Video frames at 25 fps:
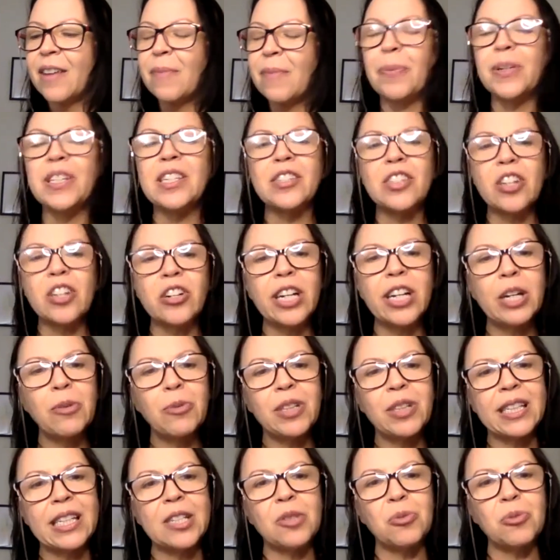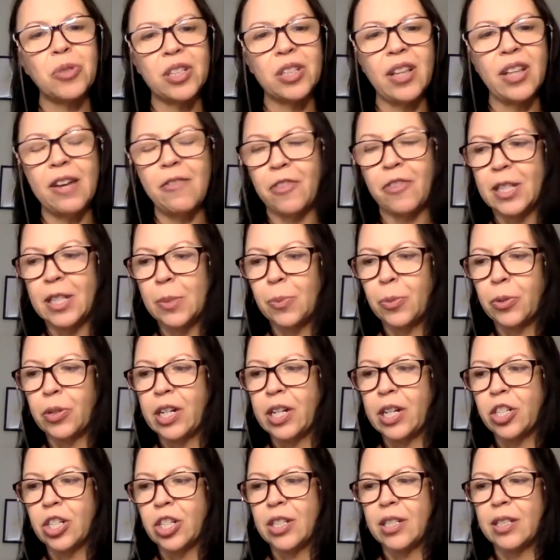But starting with these real life
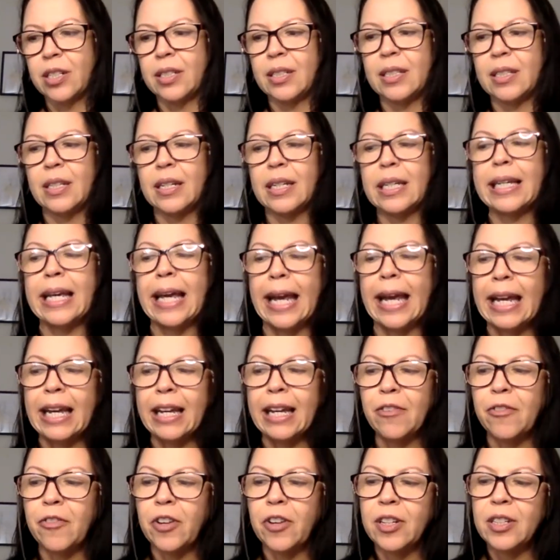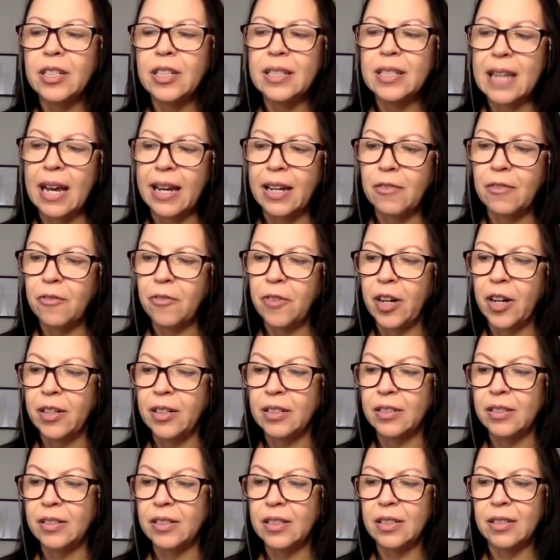inspirations gave
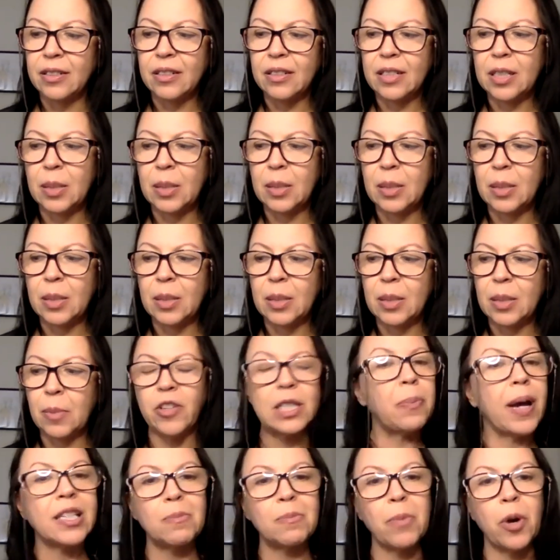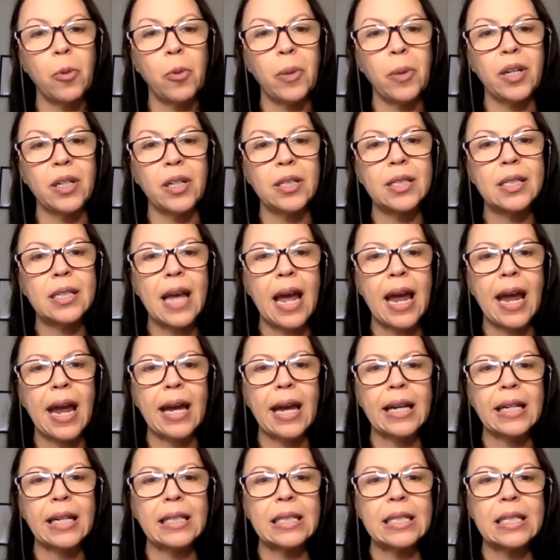Seinfeld some of its best
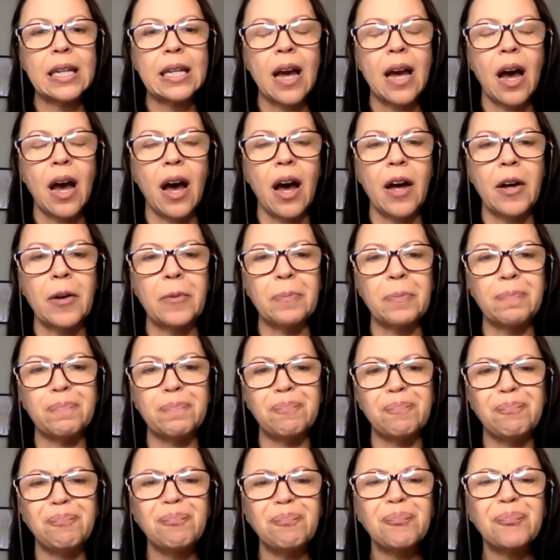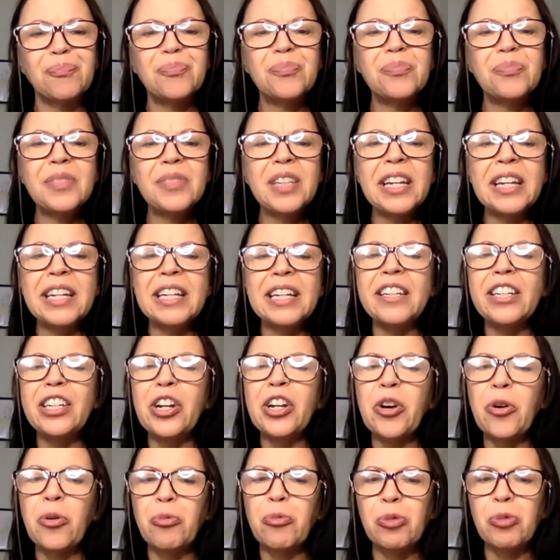moments and, you
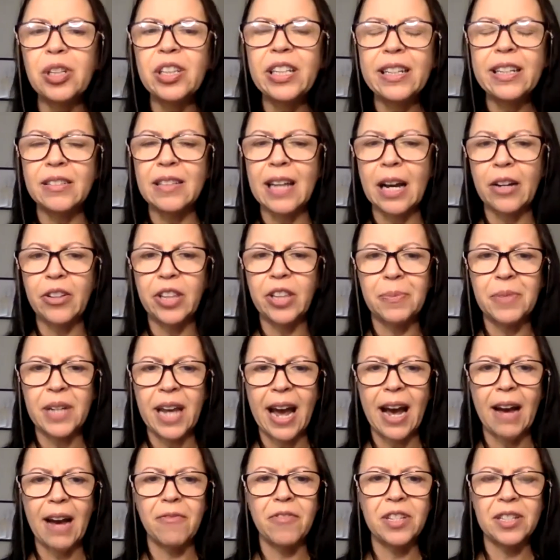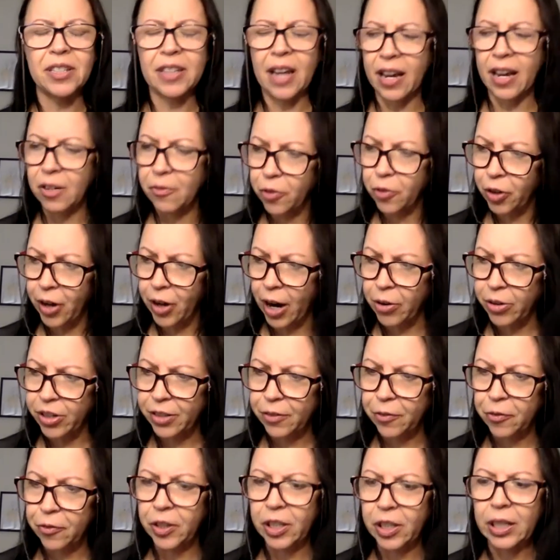know, really allowed them to have this kind of
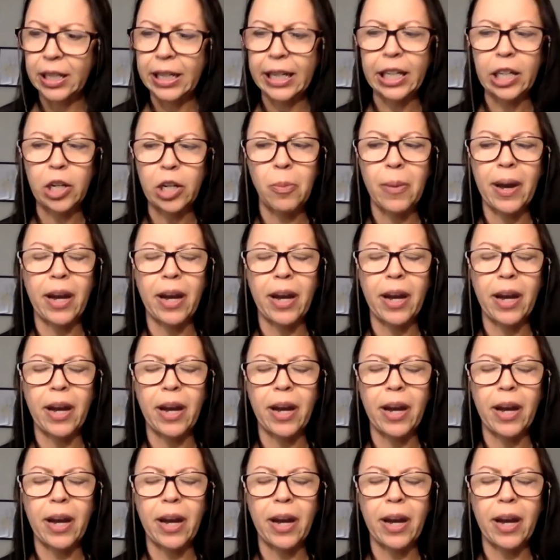grounded feeling, no